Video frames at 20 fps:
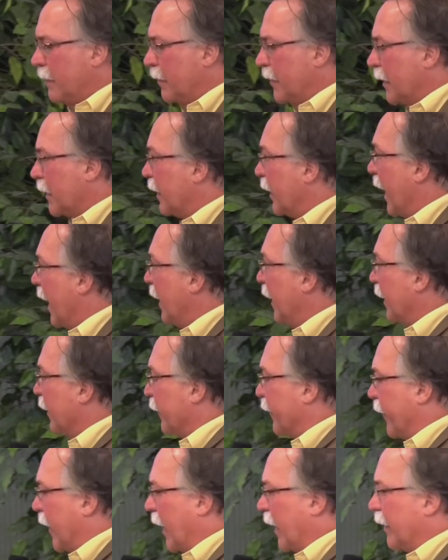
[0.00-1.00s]
The Canadian
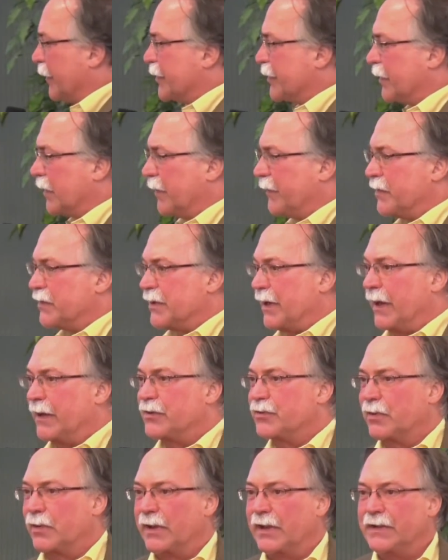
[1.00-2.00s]
Fire Service
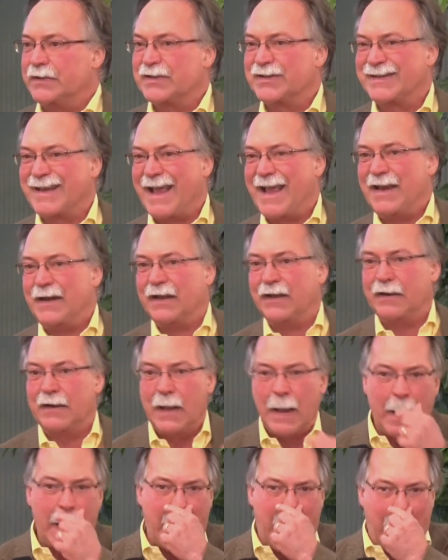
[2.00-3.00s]
actually stated,
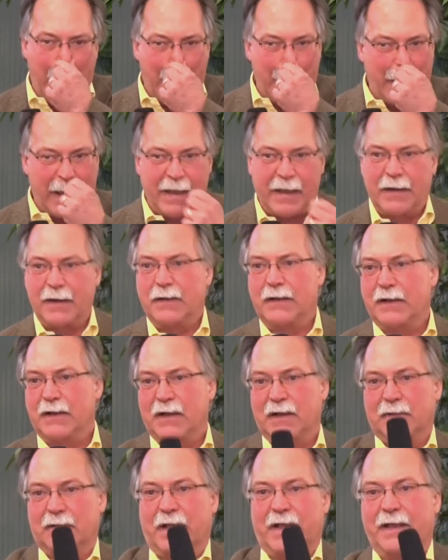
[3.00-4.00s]
they had
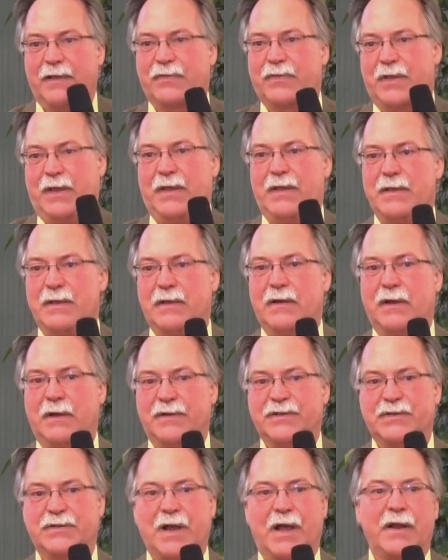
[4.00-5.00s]
a lengthy
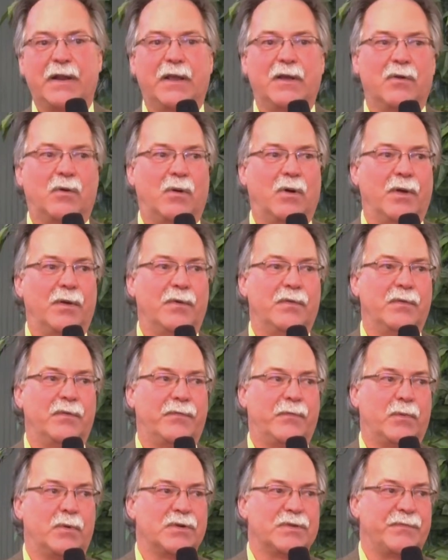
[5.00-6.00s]
study on
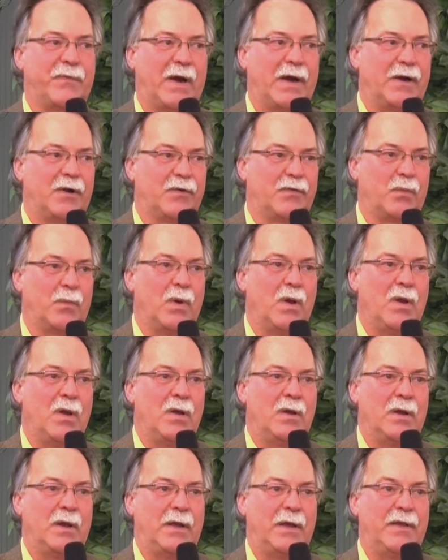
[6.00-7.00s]
forest fires
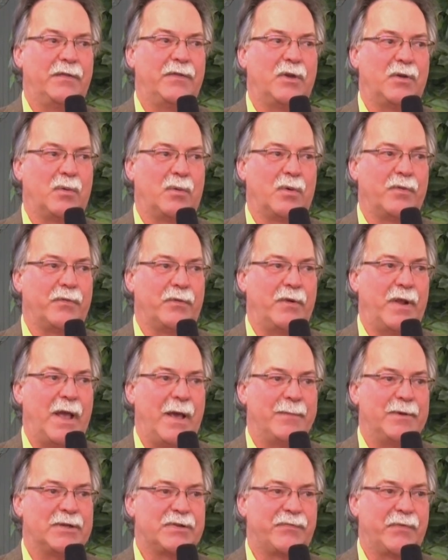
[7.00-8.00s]
in the Northern
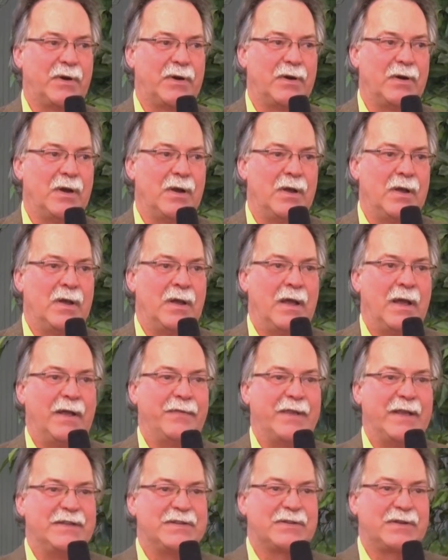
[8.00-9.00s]
Hemisphere, and
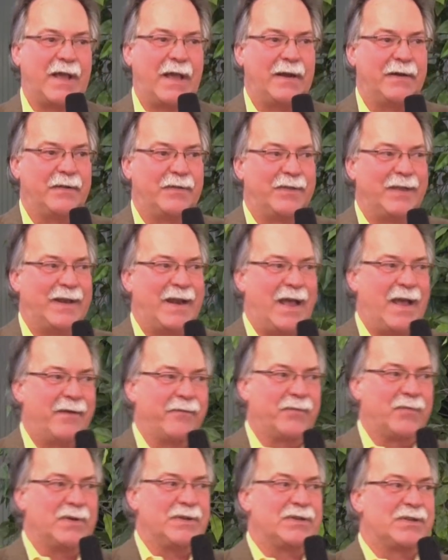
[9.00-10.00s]
they stated that
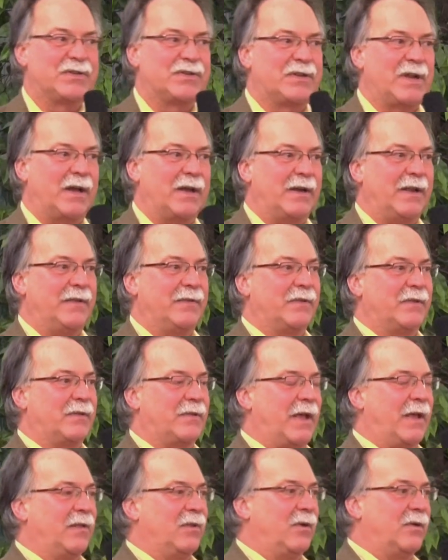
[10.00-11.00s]
every study that
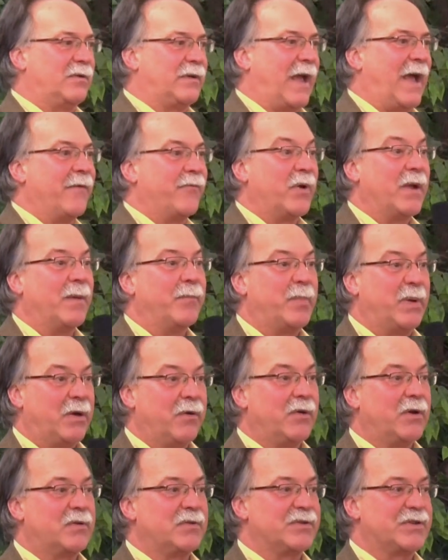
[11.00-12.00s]
they looked at, every
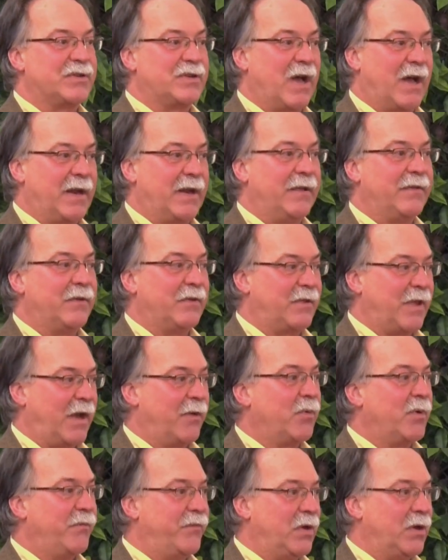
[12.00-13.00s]
empirical study that they
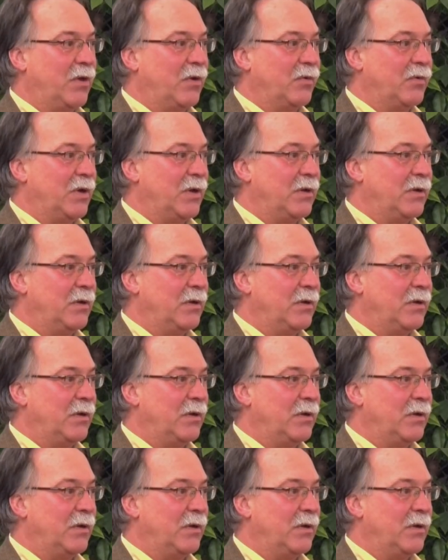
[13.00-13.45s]
reviewed,